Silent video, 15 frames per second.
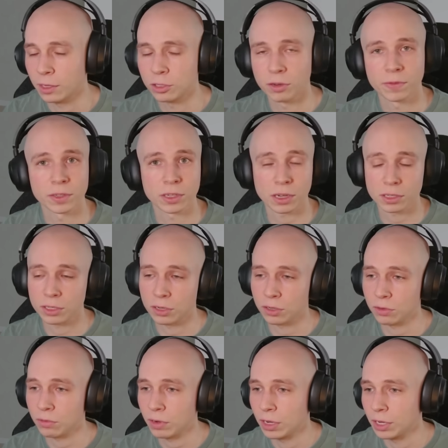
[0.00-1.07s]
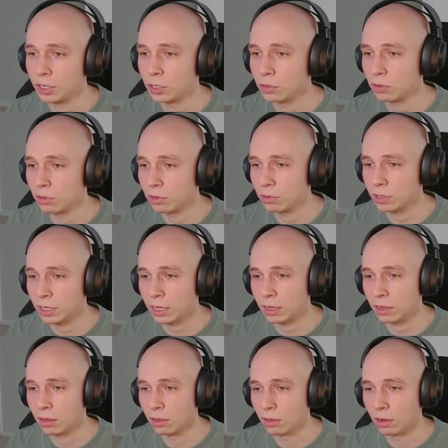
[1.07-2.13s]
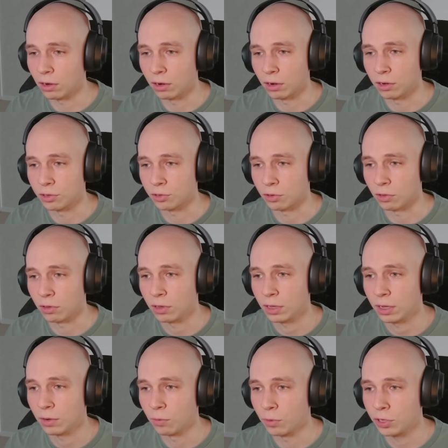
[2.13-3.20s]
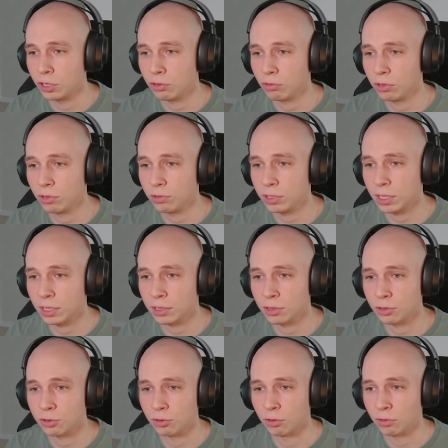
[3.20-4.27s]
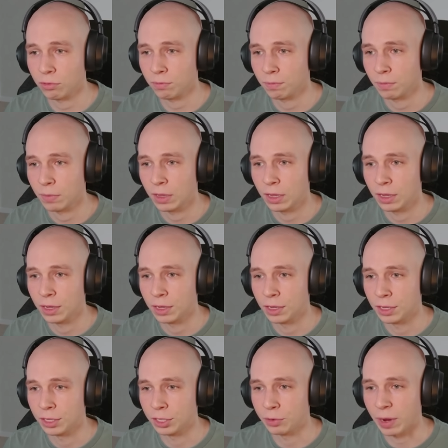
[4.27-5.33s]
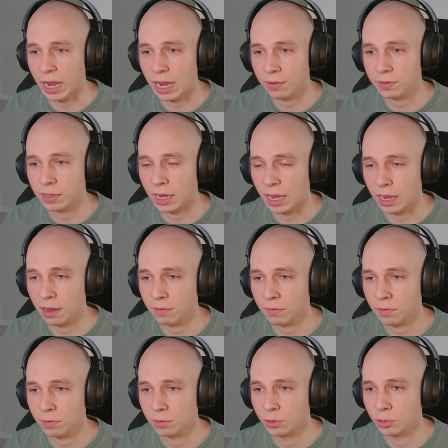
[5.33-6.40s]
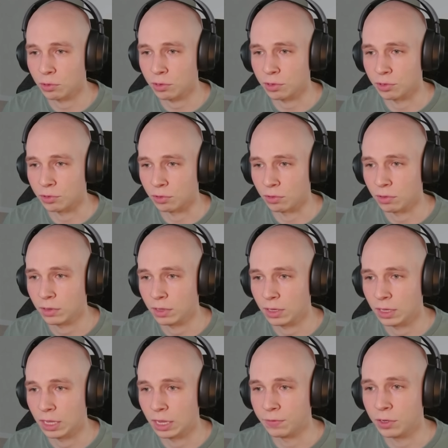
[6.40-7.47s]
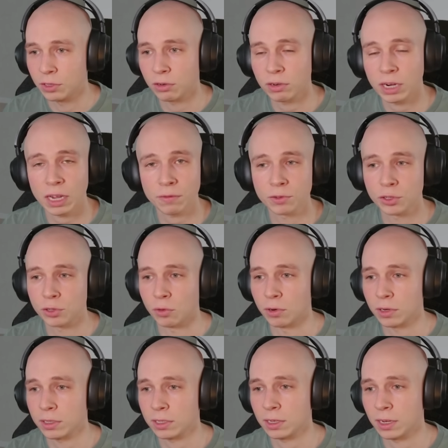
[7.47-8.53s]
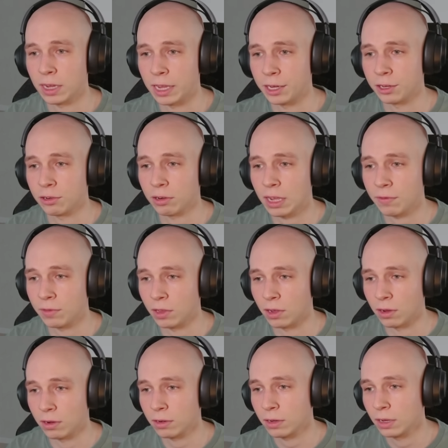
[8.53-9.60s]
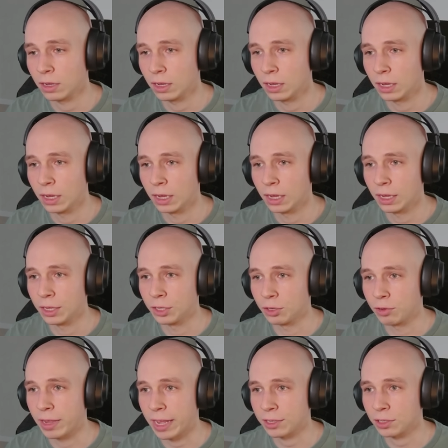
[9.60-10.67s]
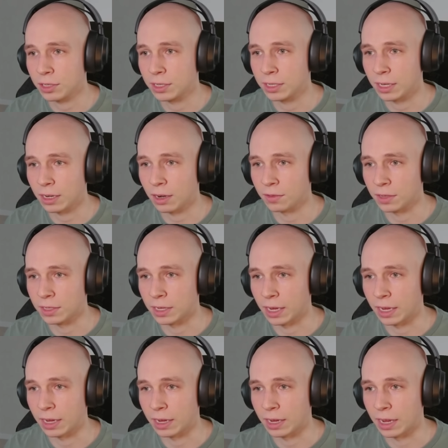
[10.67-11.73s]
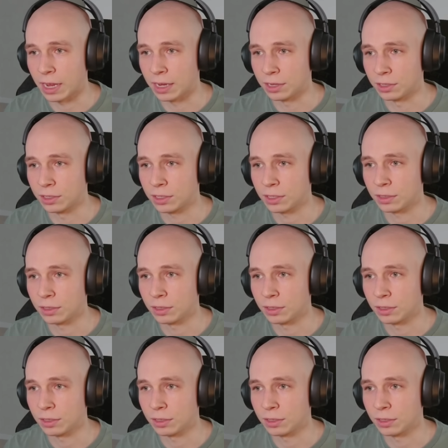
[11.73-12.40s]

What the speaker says: So for Dust 2, you are losing long control. When you lose this control, you have to have short control. if you don't have short and you don't have long, you can't just sit on the site and